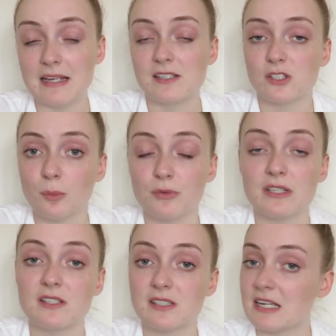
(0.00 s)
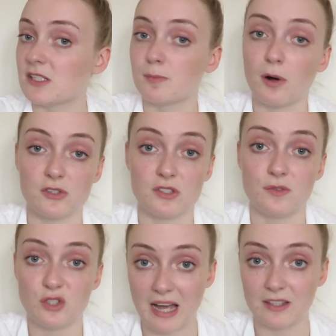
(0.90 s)
is something to see as a
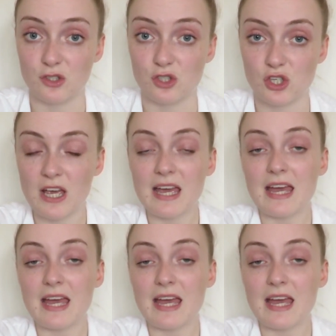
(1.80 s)
positive challenge.